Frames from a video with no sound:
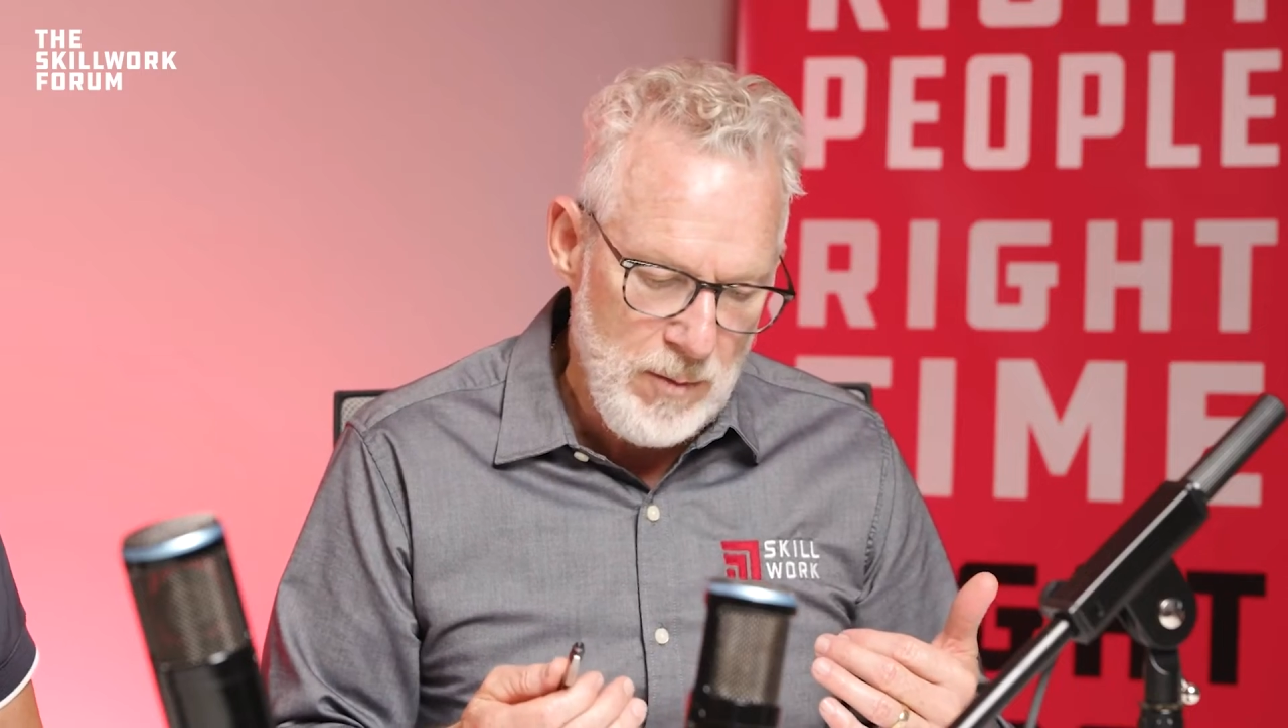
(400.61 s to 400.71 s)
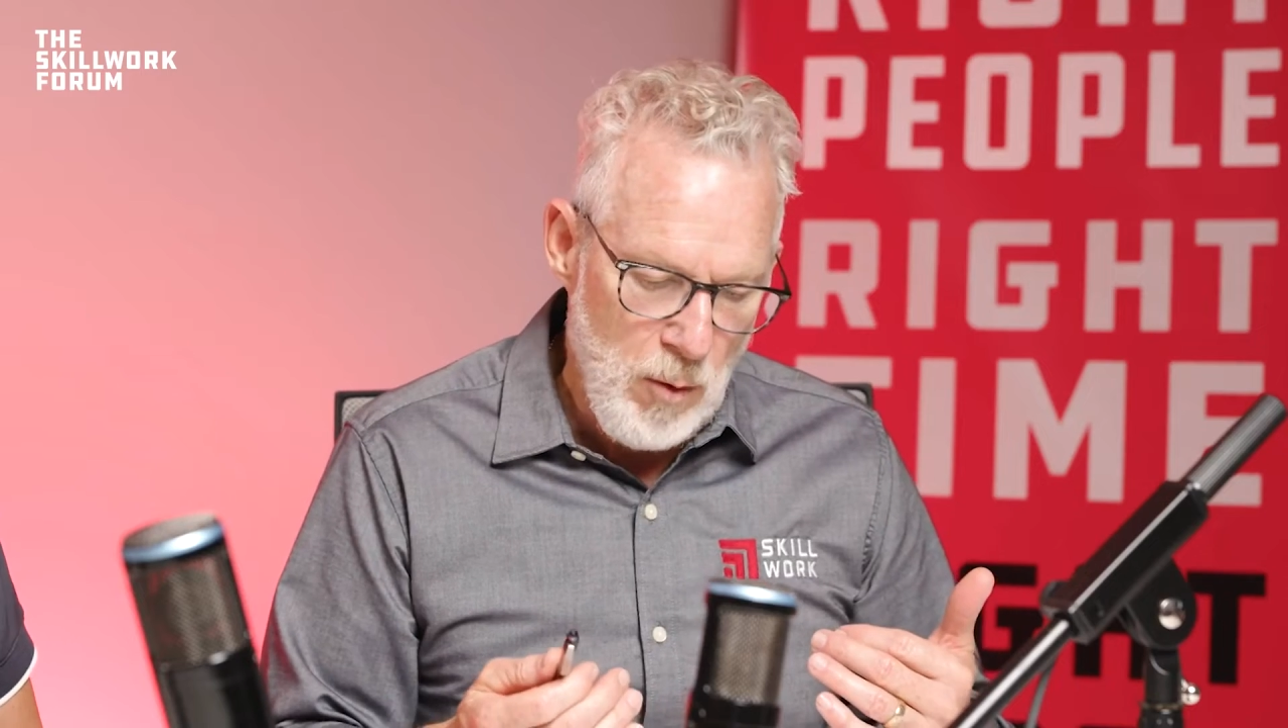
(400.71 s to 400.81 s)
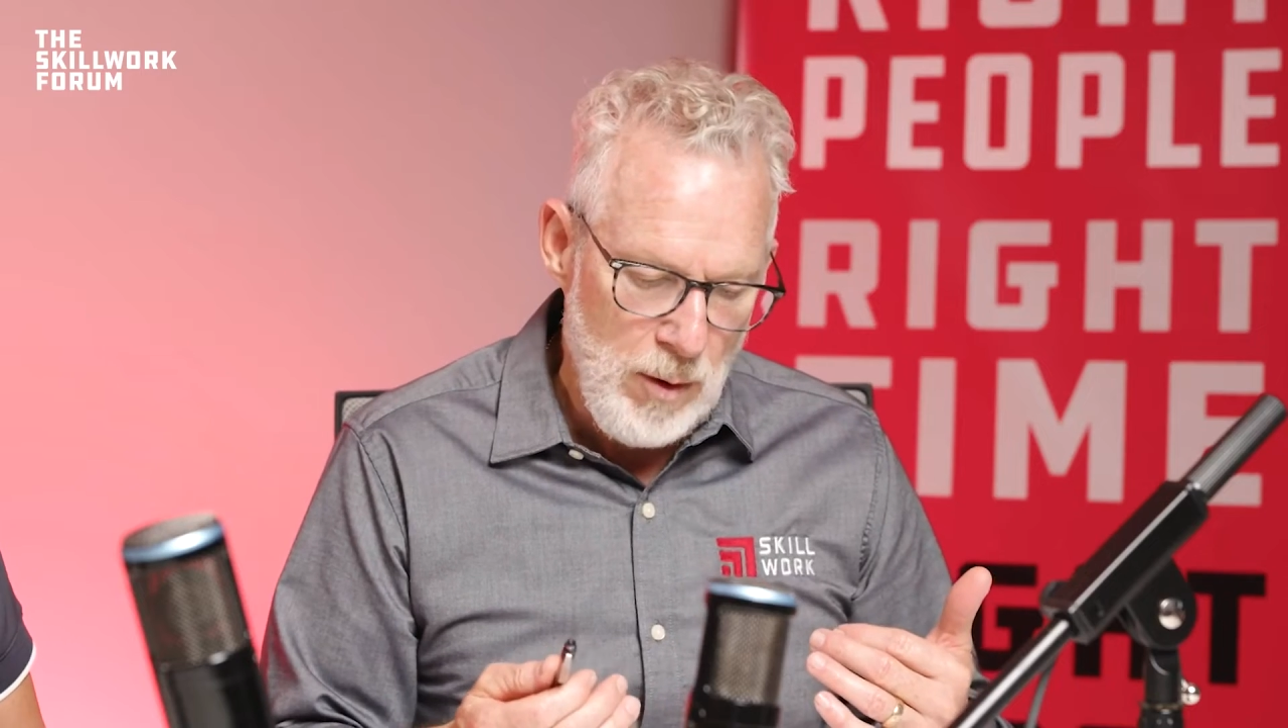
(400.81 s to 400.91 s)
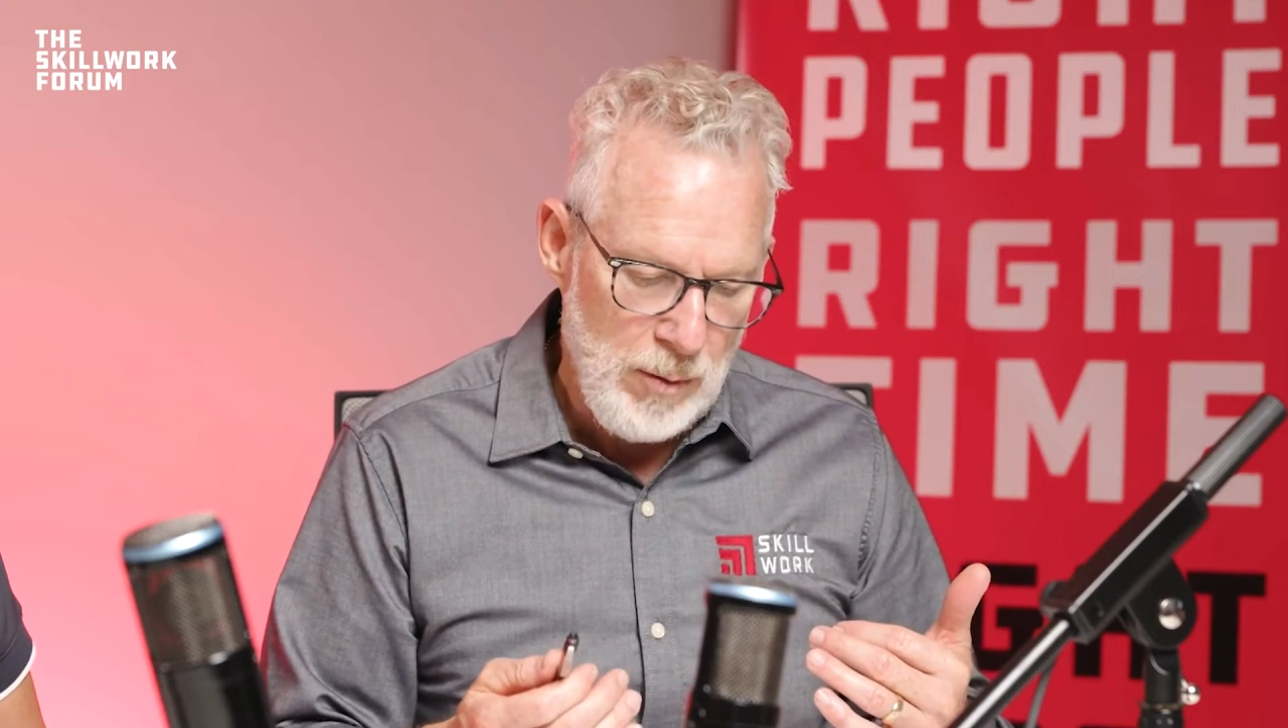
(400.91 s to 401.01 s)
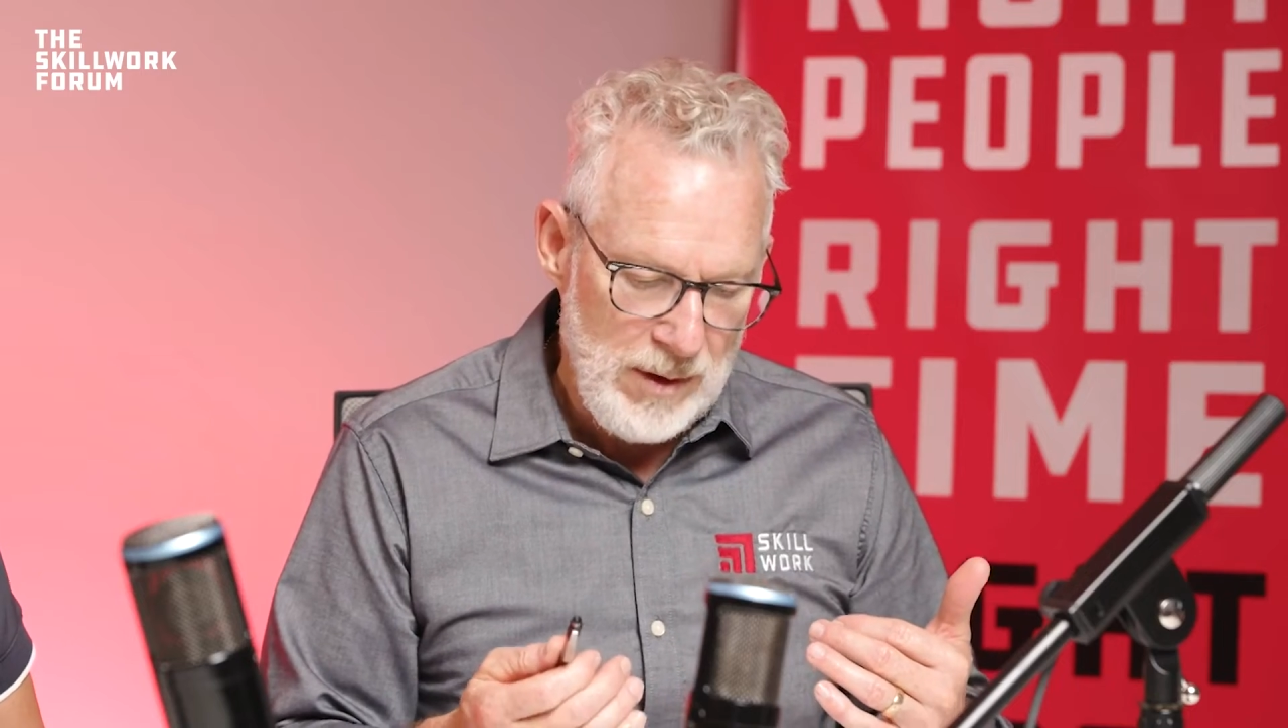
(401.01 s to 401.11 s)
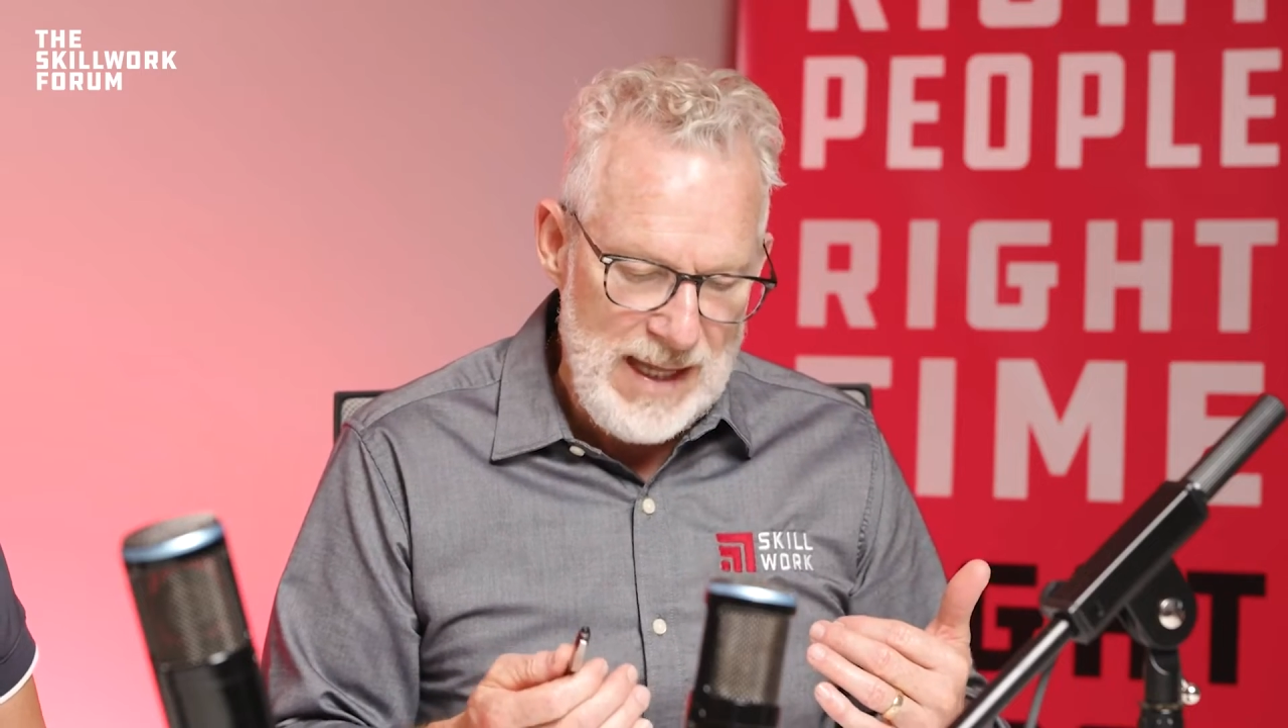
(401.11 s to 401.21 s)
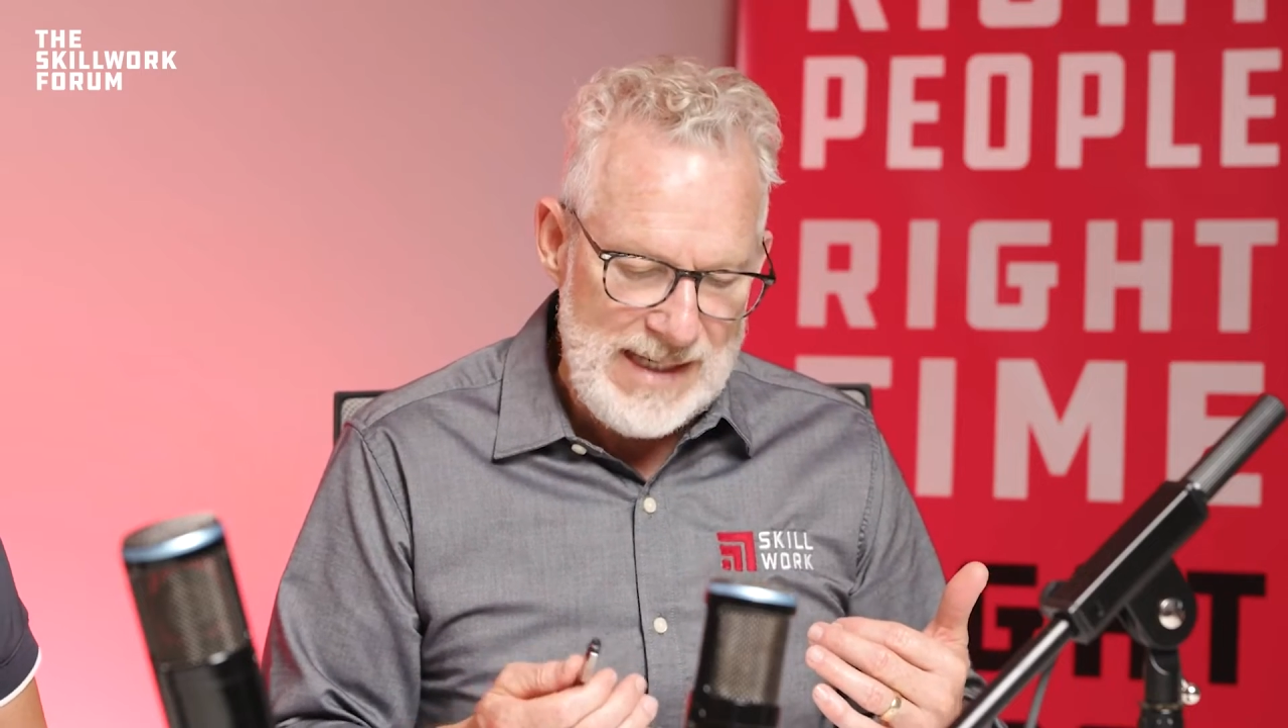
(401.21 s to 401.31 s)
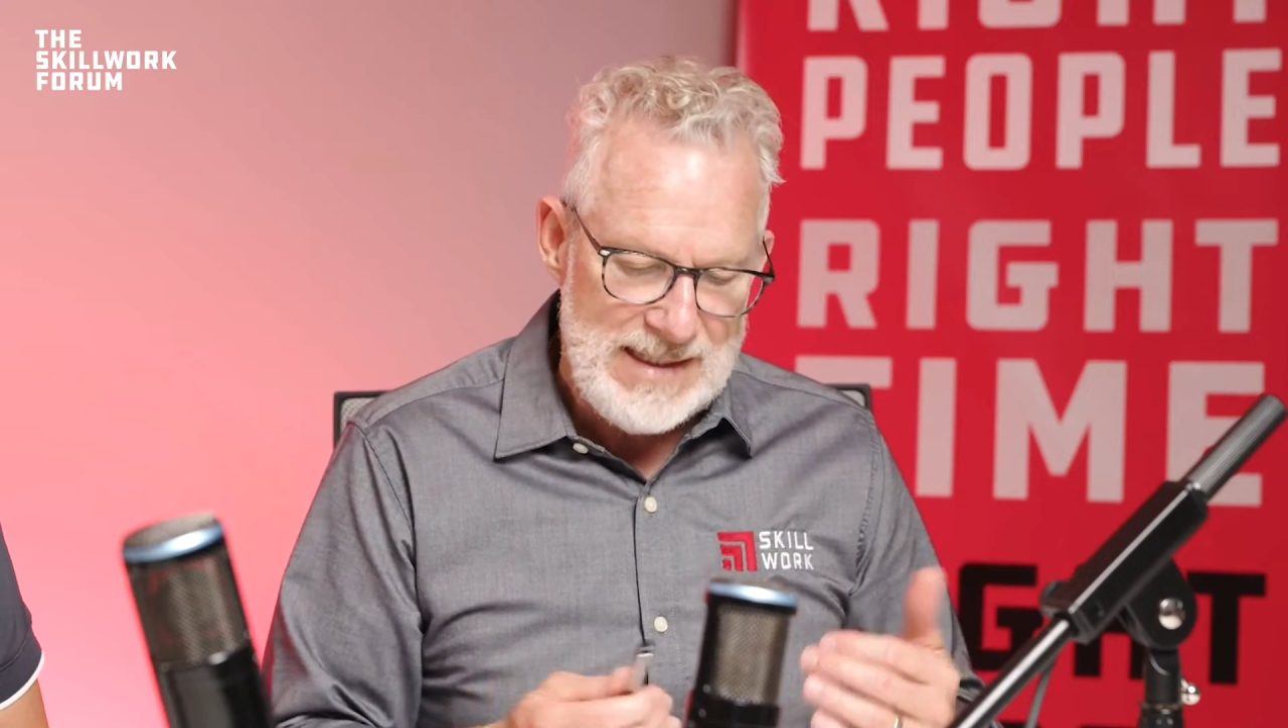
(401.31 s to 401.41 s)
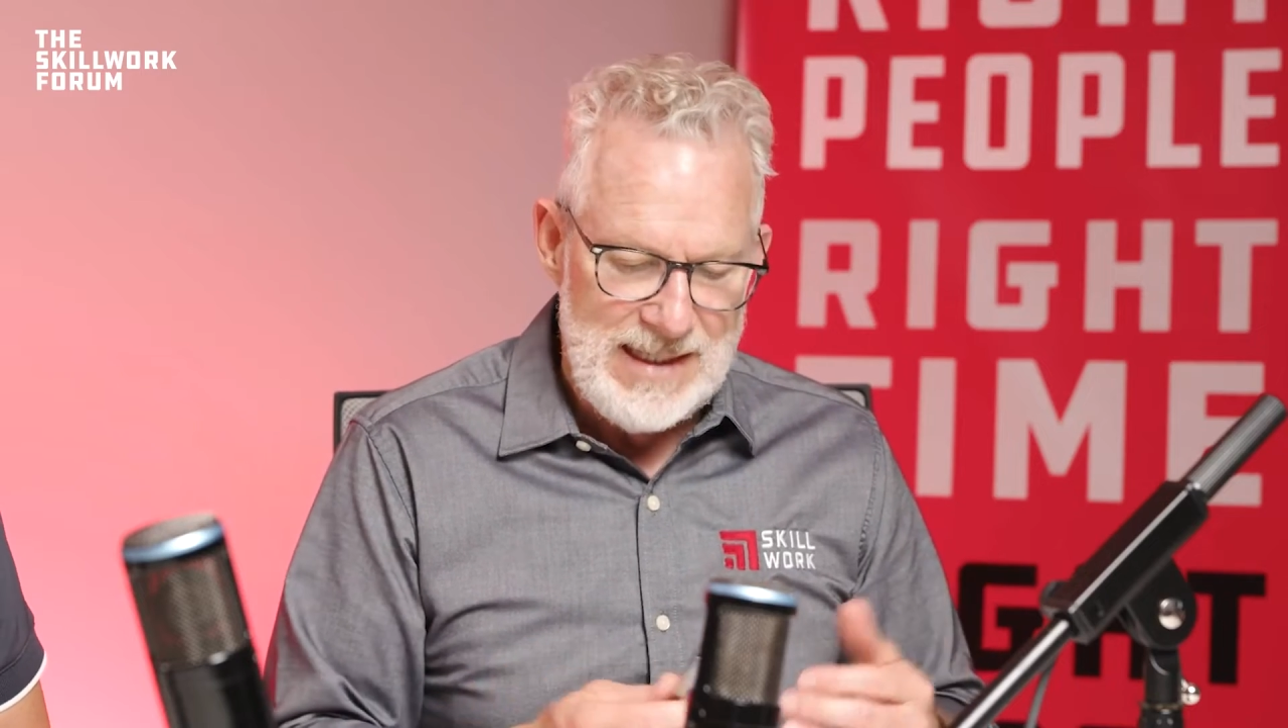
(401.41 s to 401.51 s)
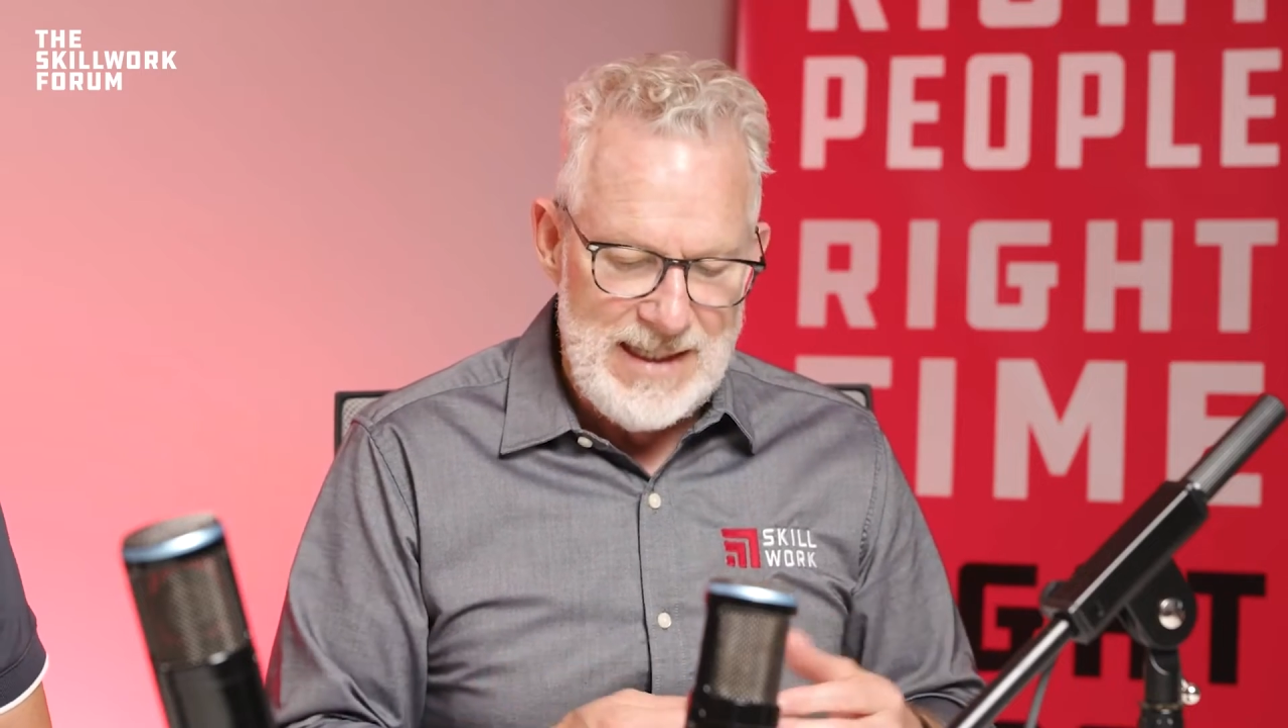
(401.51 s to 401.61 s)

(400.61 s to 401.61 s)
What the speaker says: more with less.